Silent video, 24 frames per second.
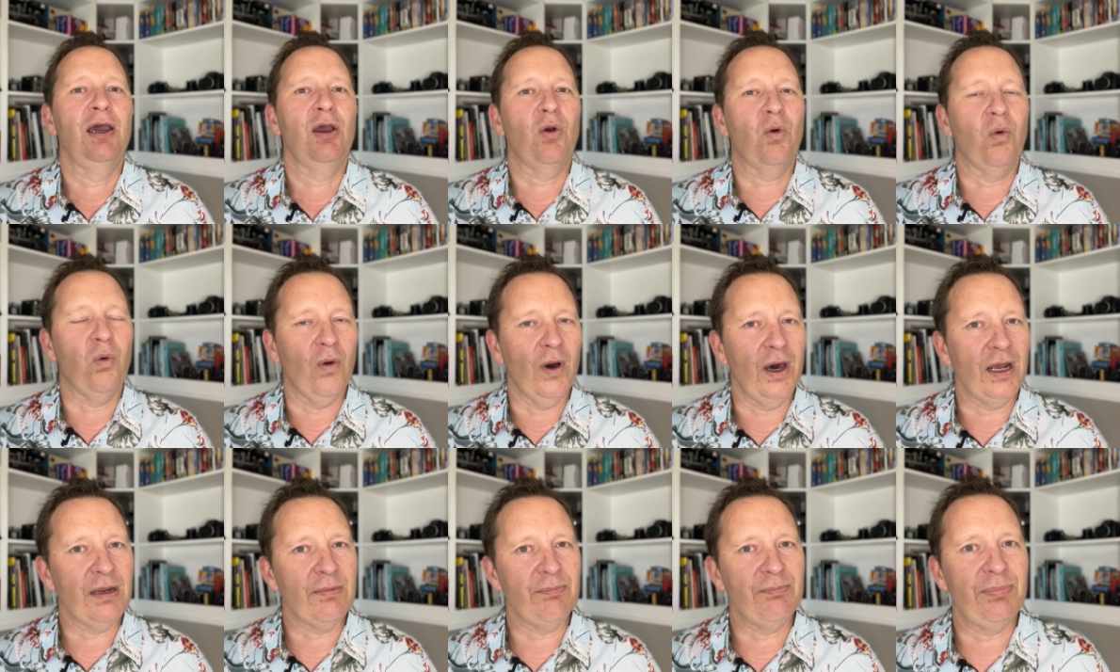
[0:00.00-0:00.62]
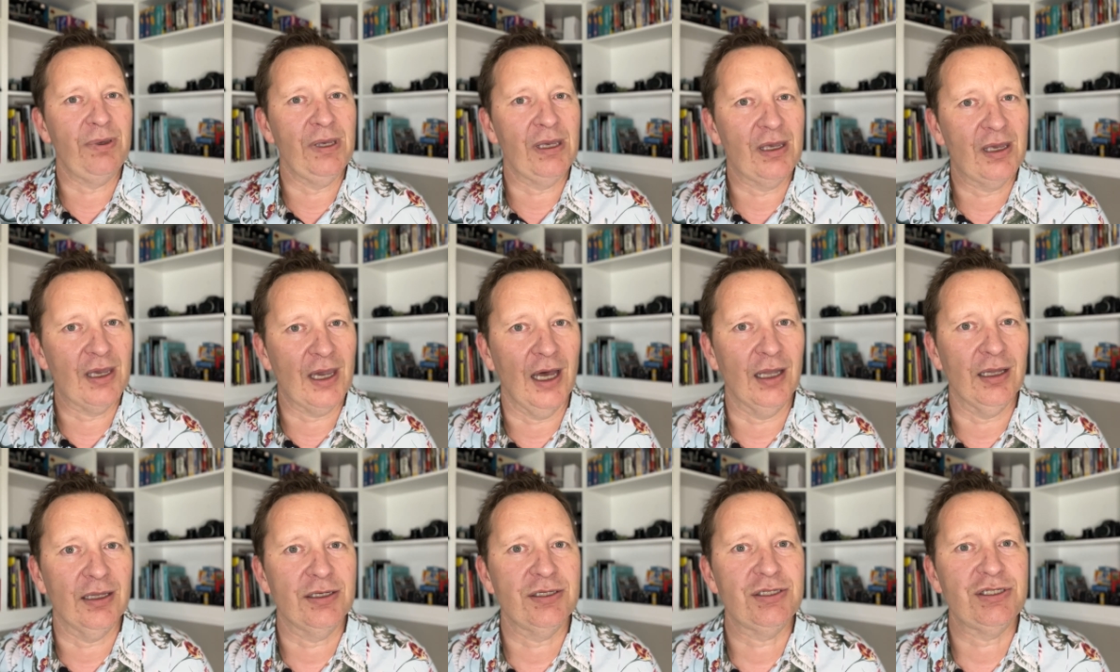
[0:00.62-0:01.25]
quite big
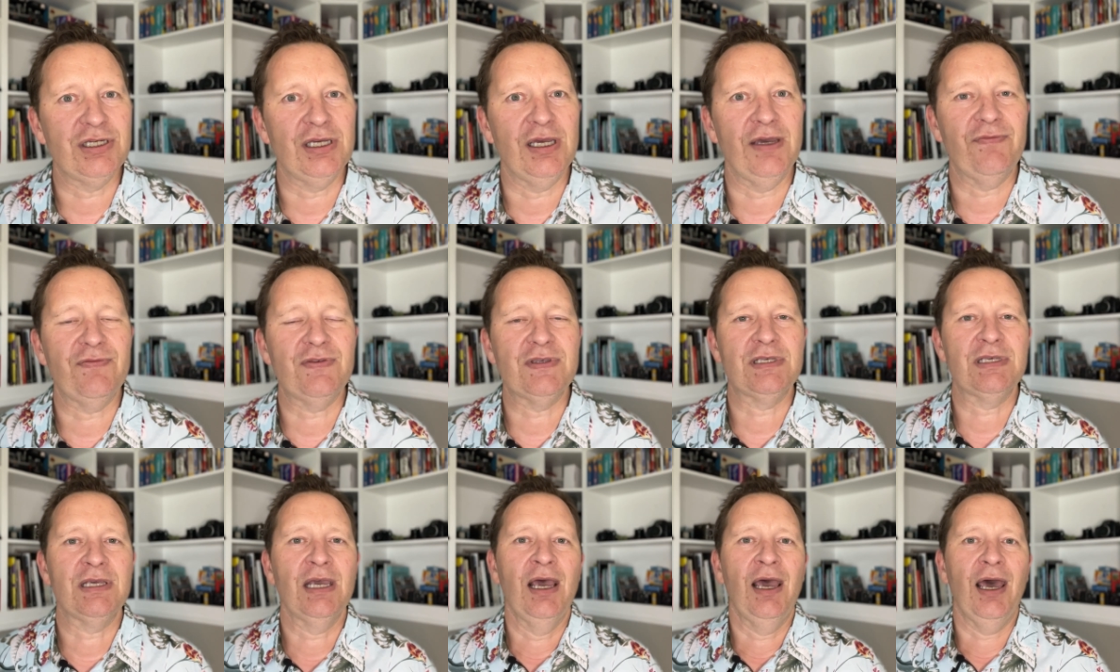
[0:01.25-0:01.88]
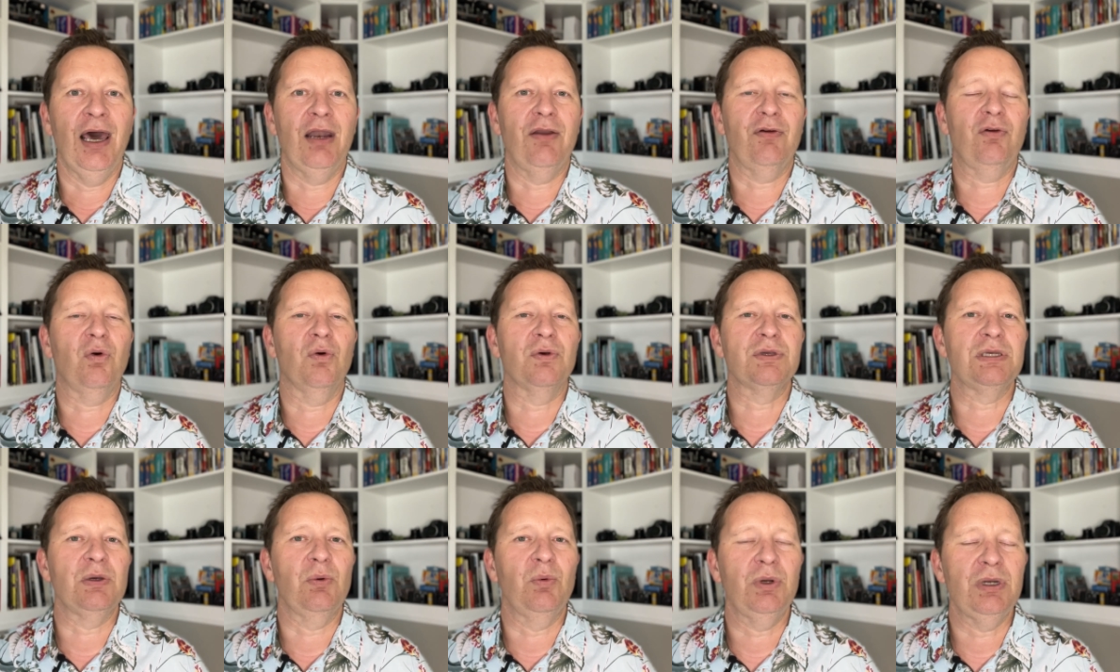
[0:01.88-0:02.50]
color shifts, and of
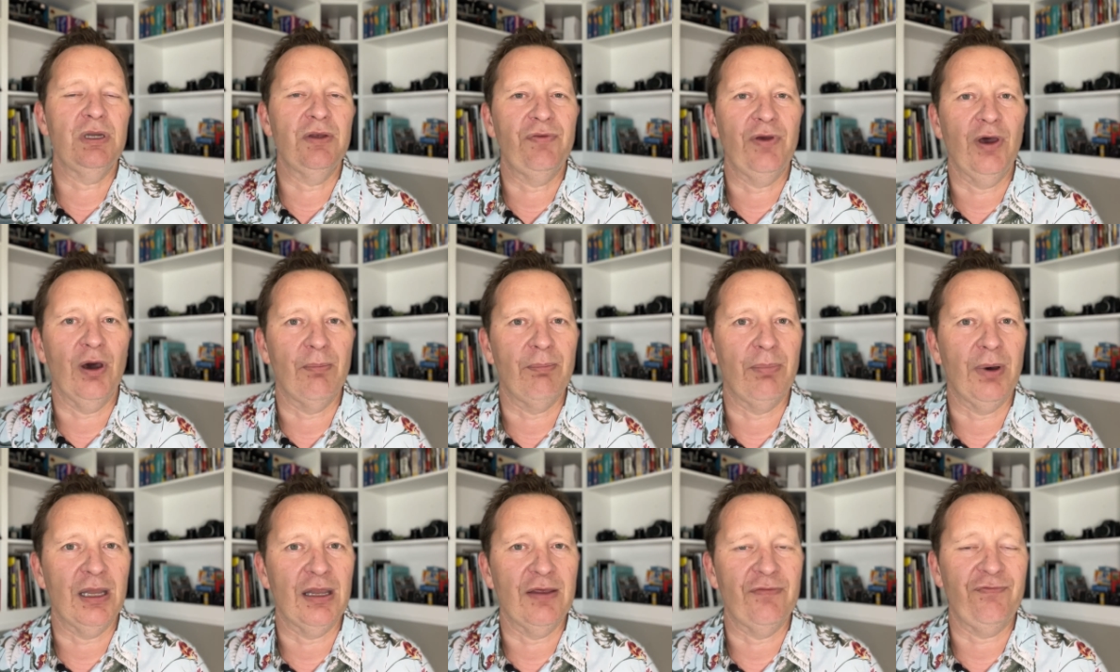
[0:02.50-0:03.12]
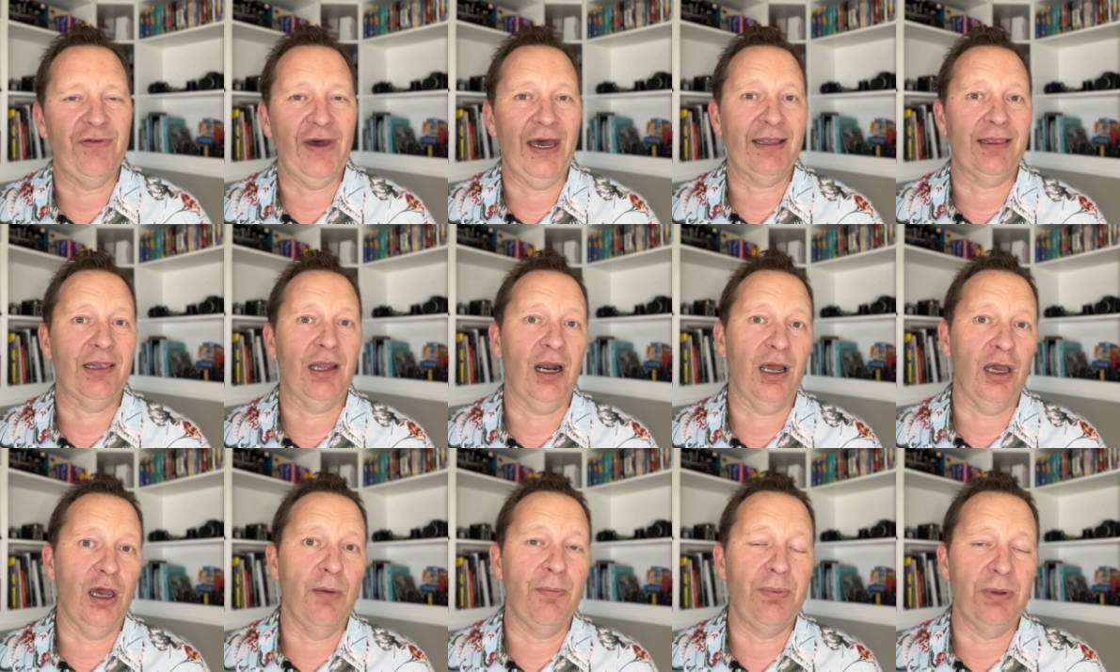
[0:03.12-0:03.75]
course it wouldn't have helped by the fact that
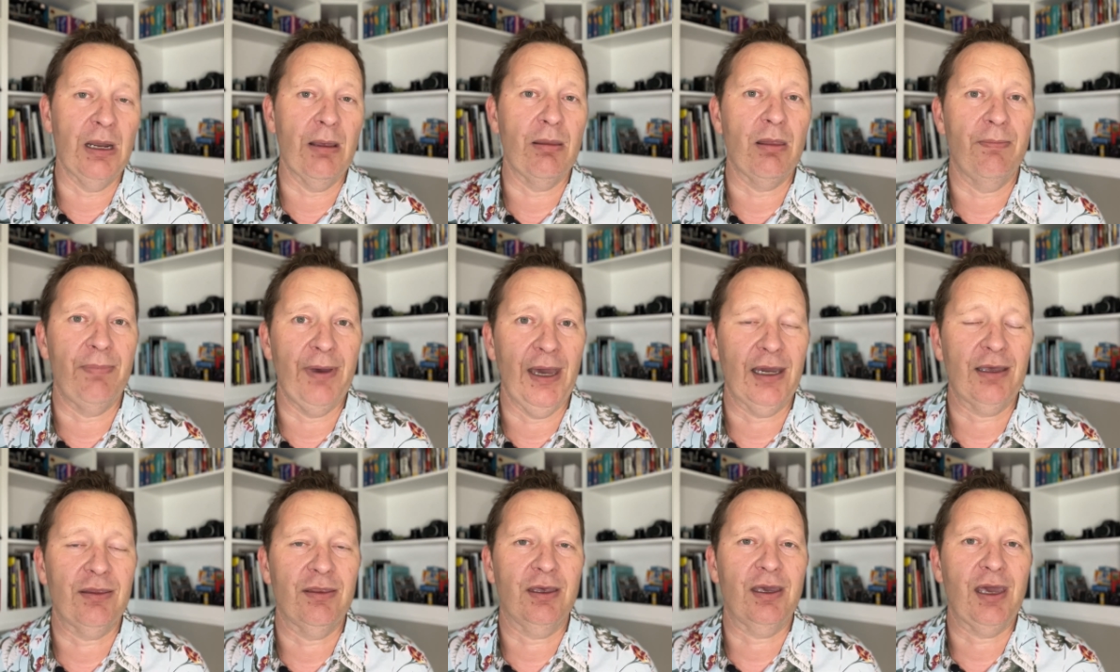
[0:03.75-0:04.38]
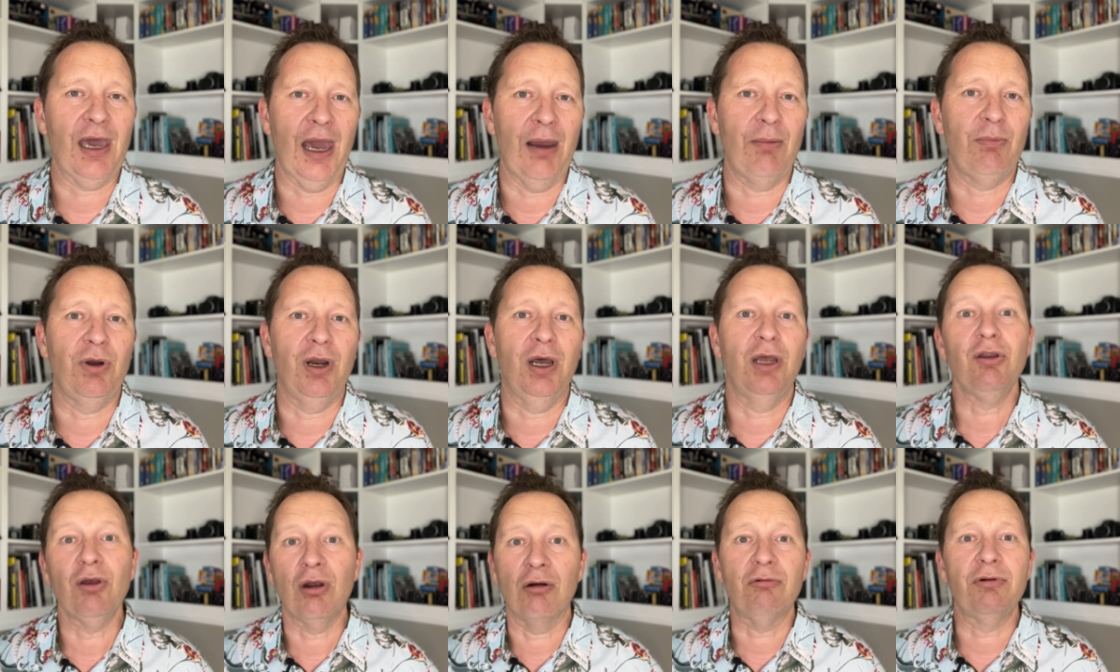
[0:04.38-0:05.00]
I opened up the back of the
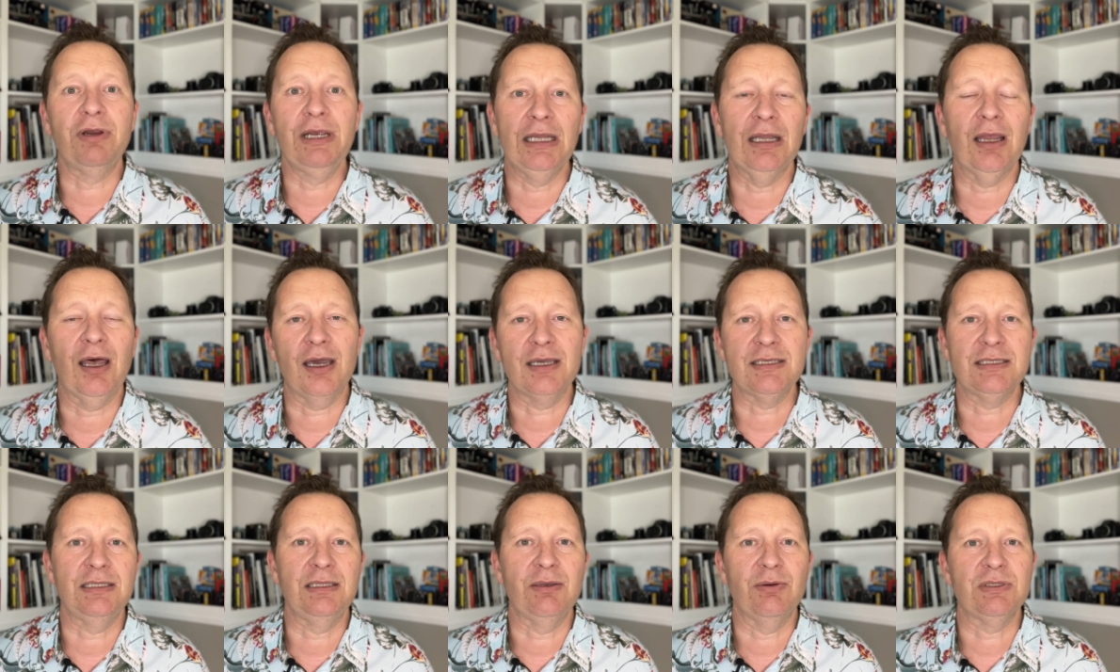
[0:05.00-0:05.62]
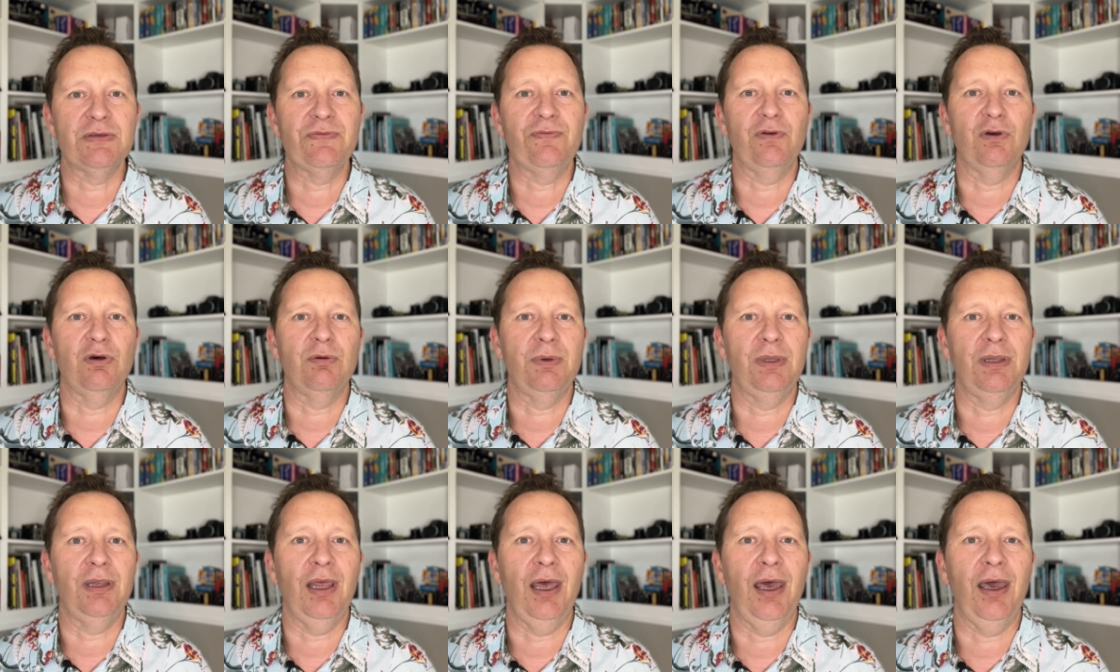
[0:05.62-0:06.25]
camera not realizing there was film
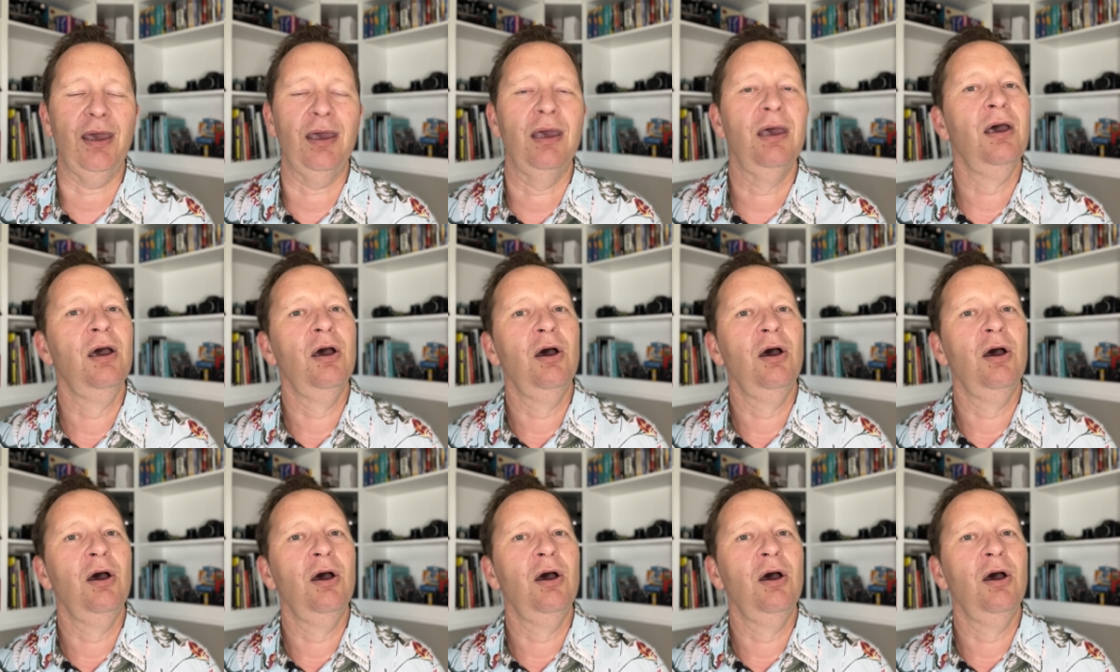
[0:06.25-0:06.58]
in there.